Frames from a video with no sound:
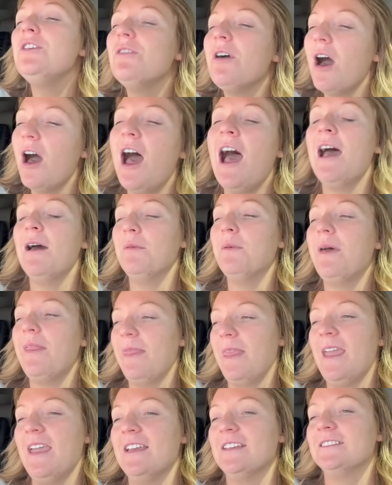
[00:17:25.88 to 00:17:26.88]
How about
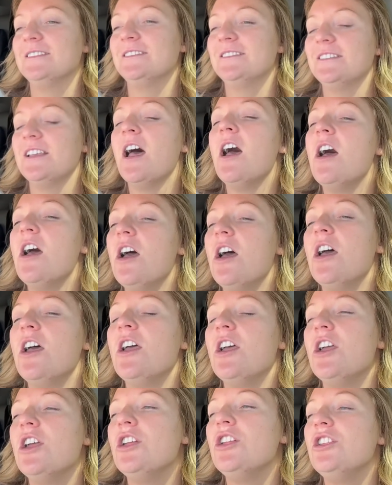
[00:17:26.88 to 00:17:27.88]
this?
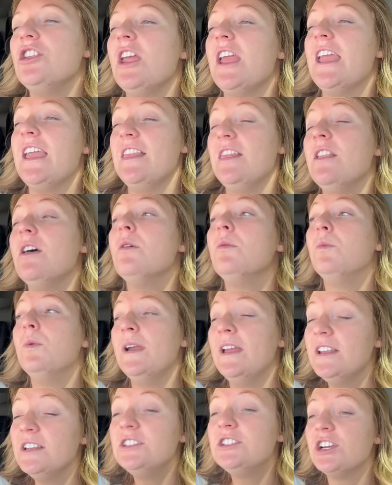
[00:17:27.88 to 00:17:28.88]
In the
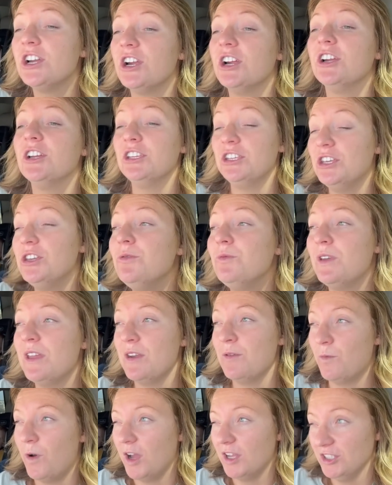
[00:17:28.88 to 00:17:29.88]
winter, you
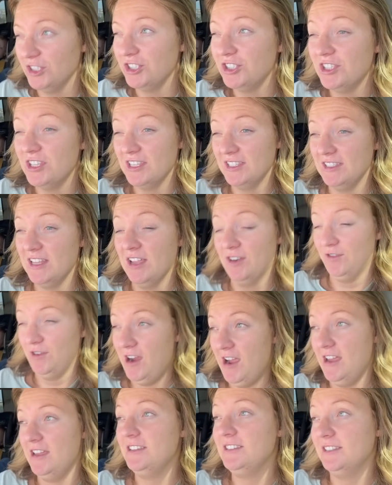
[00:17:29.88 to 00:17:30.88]
can watch the
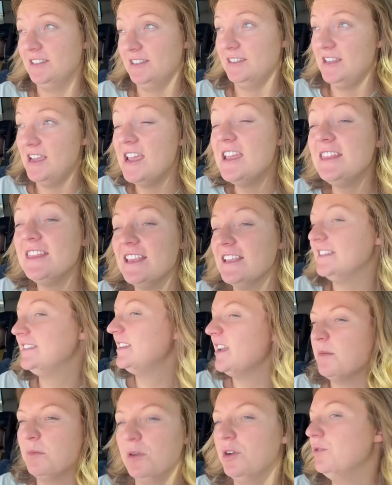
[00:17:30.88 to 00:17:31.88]
sunrise. In the
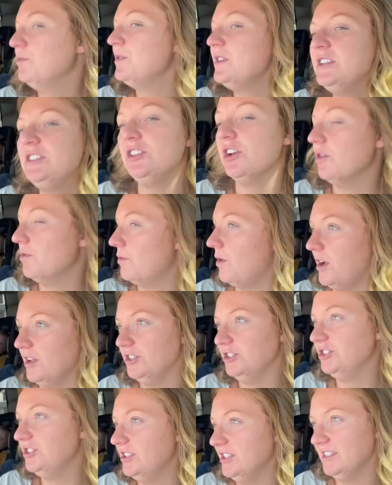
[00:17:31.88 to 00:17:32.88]
summer, we don't
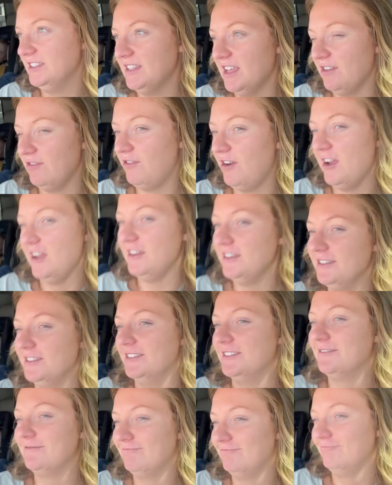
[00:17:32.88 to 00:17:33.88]
watch the
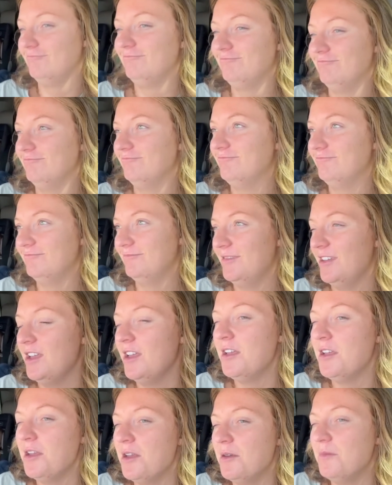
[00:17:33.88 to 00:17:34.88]
sunrise.
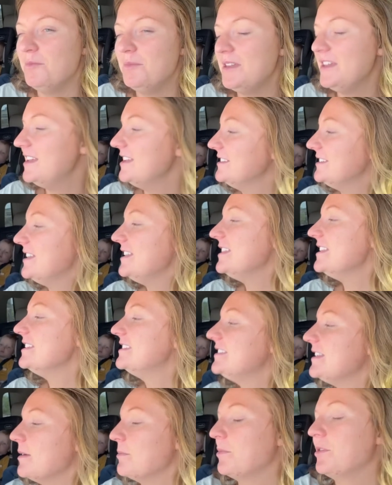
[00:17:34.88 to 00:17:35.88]
Because in the
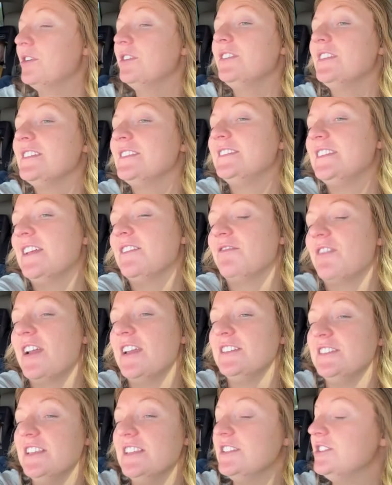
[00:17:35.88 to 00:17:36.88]
summer, the
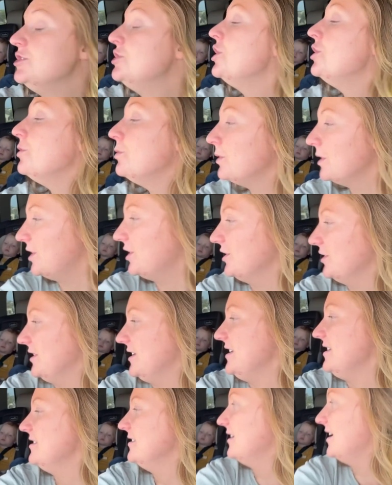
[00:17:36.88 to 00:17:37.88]
sunrise is too
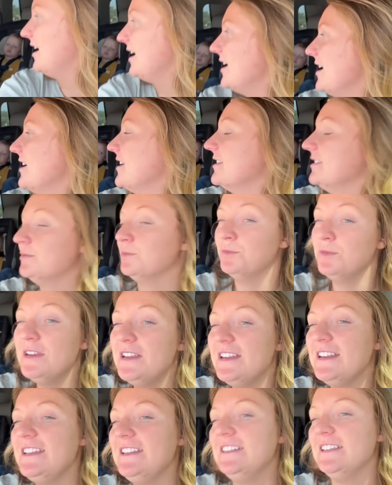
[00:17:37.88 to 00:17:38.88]
early, and we
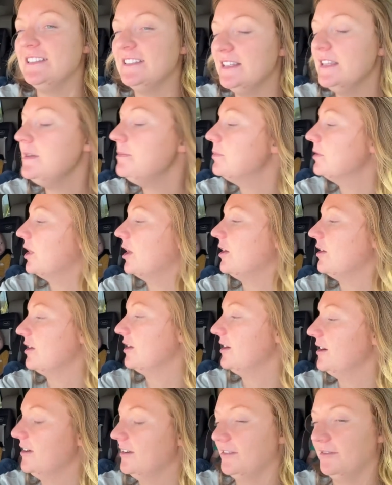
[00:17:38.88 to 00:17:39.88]
need to sleep longer.